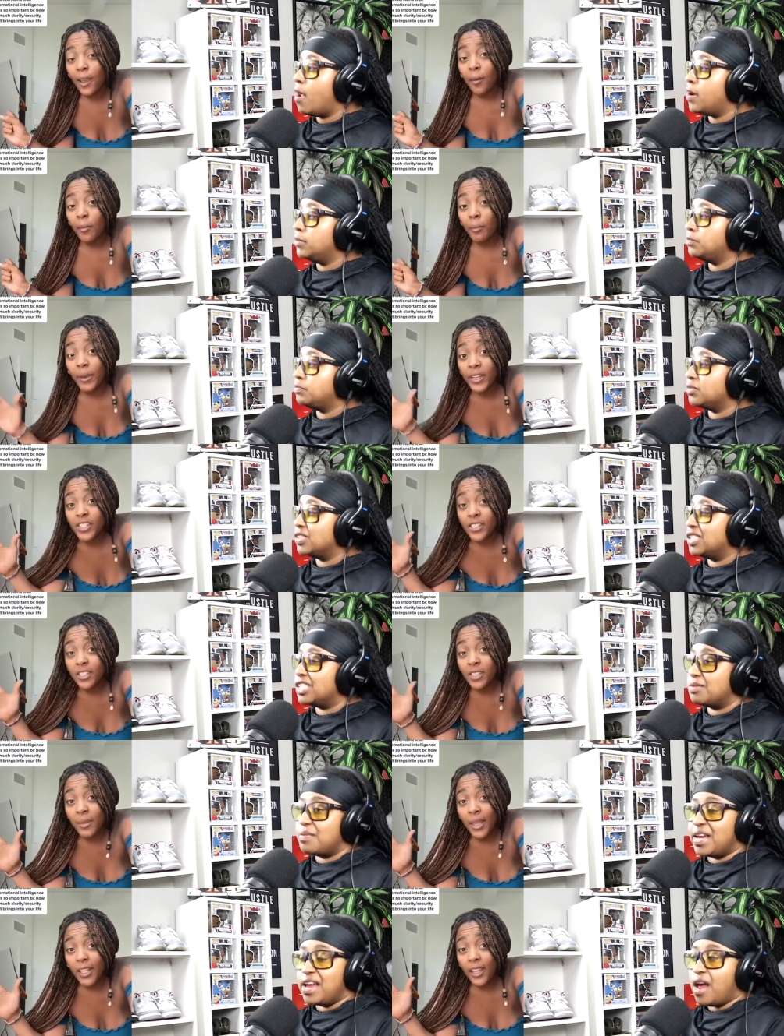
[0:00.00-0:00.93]
Speaker 1: bitches can
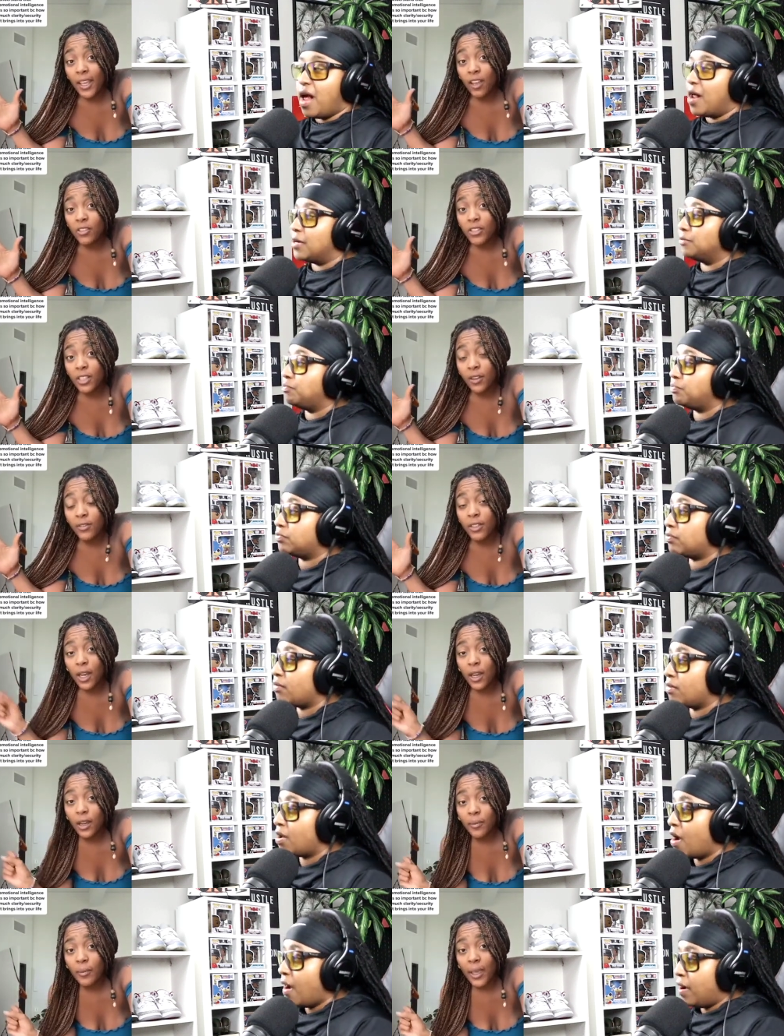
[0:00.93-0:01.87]
make their own self
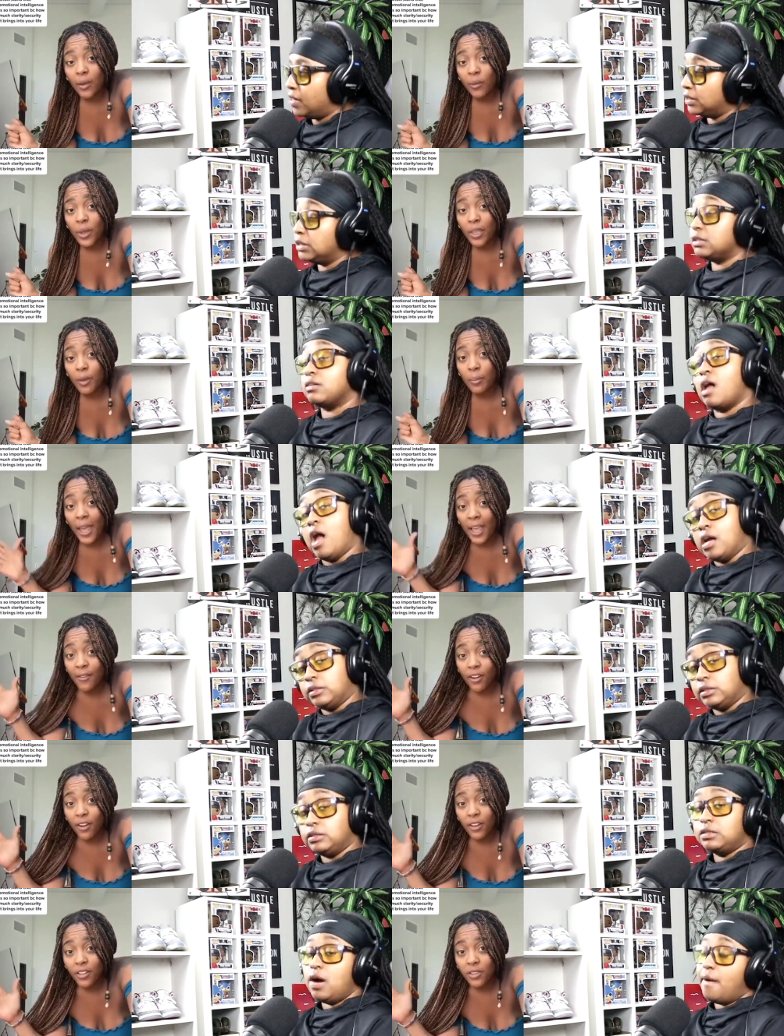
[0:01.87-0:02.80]
come and we can pay for
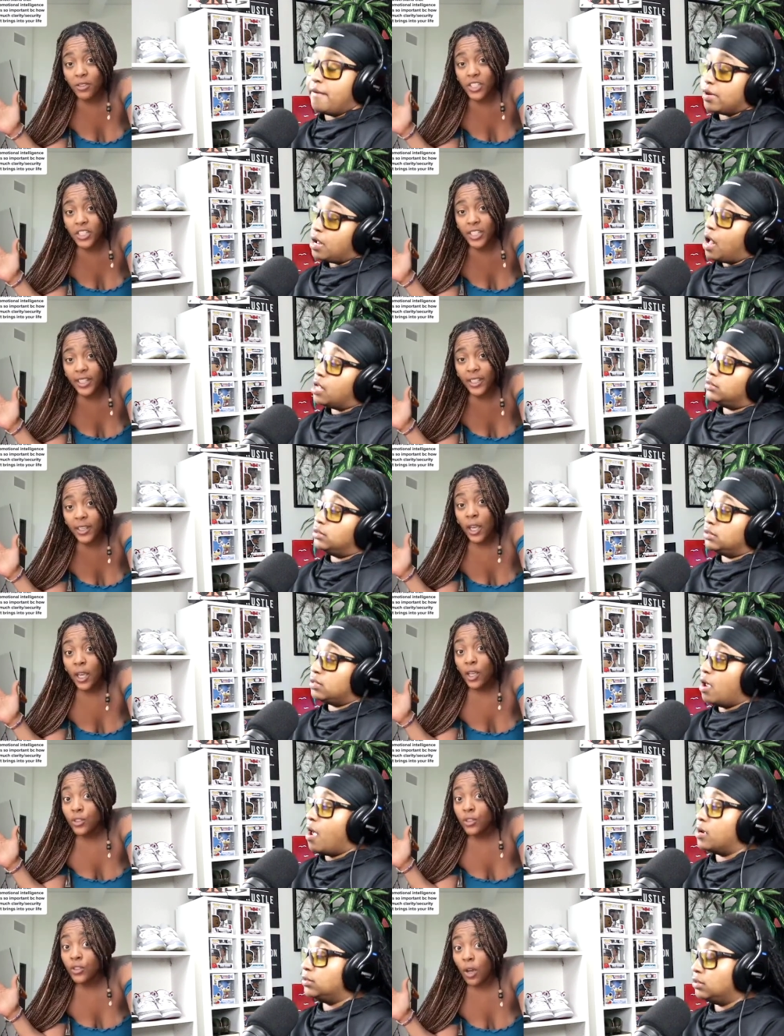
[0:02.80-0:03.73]
our own shit.
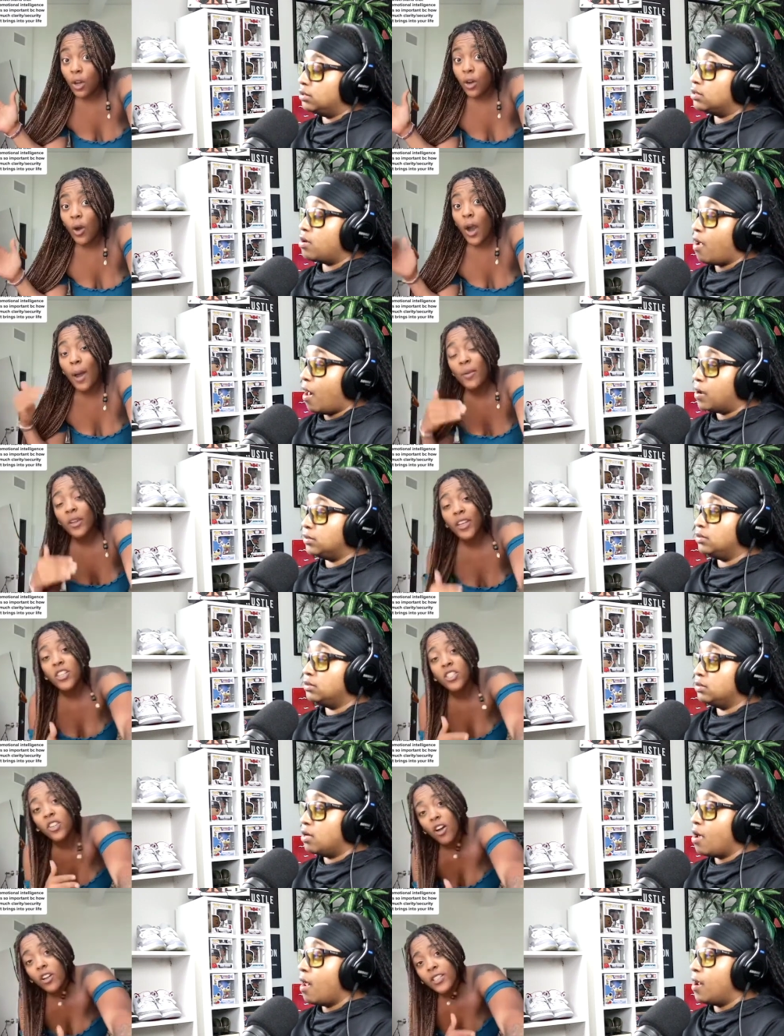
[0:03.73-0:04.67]
So I'm gonna need
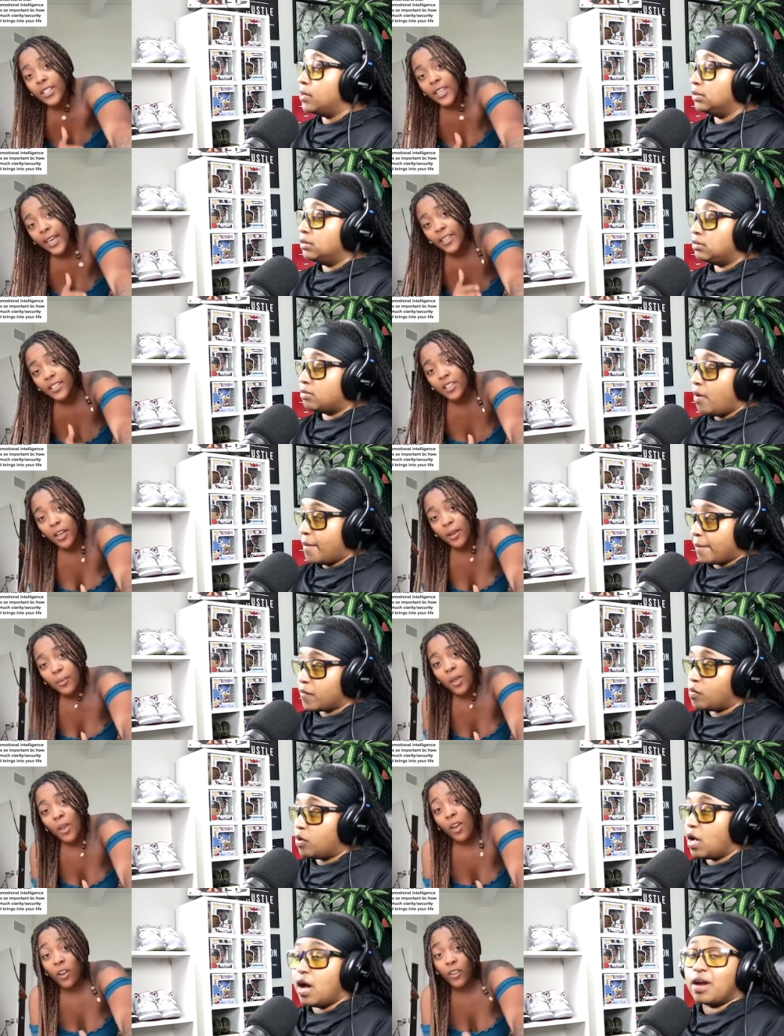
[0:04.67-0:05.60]
y'all to catch up
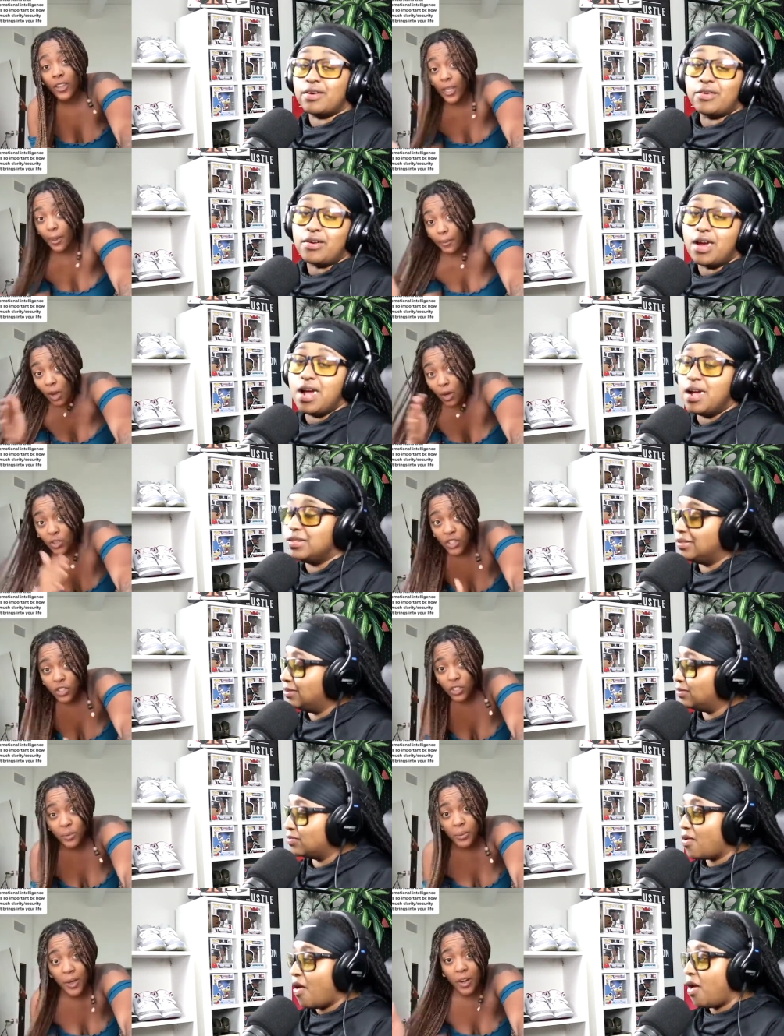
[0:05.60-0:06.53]
I on agree. the emotional
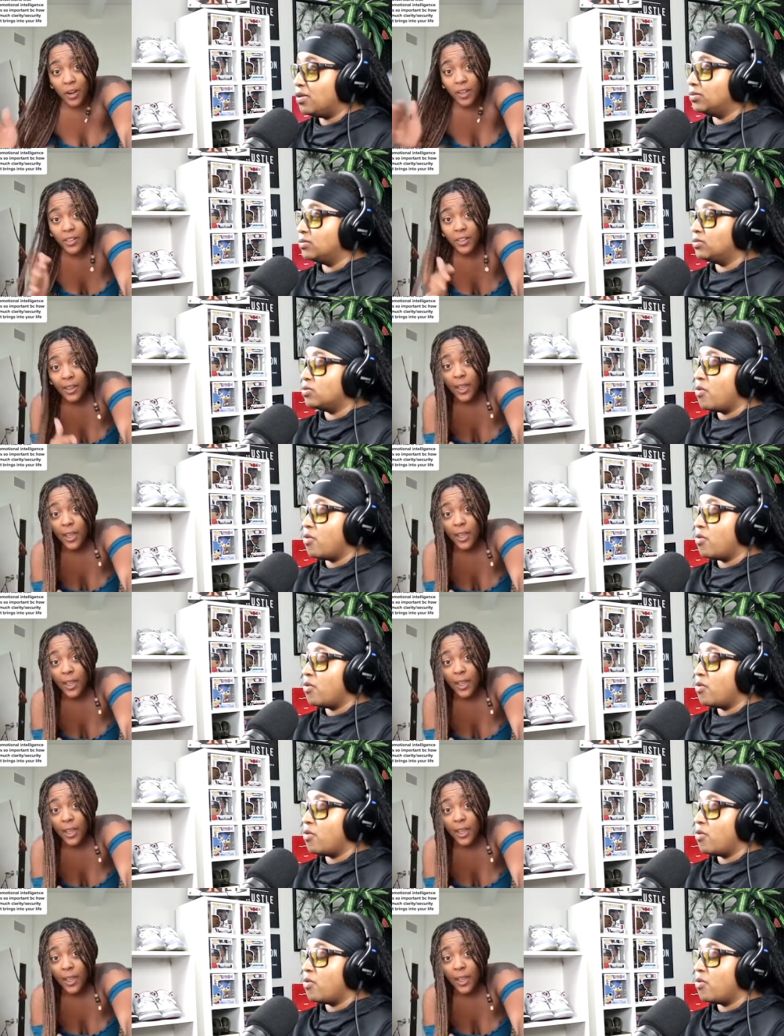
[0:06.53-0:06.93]
part.